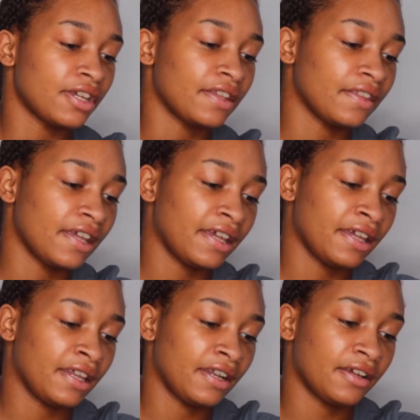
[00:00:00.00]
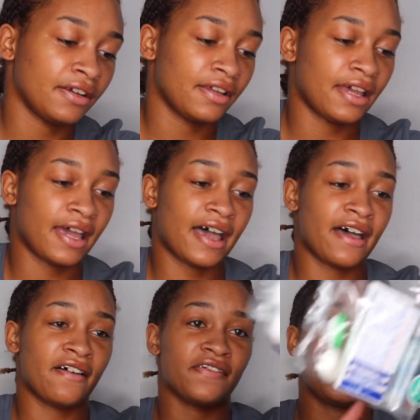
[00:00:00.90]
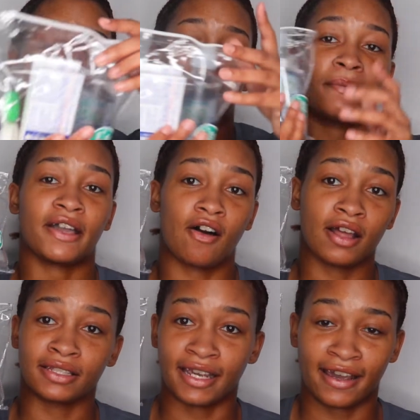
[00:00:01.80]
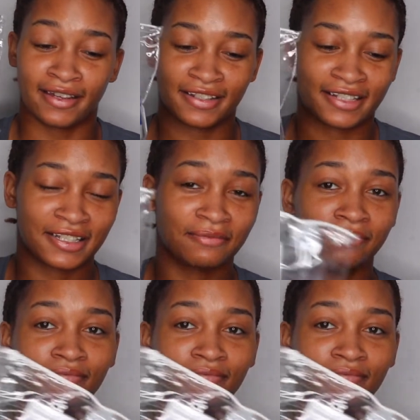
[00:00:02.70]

And then I have my contacts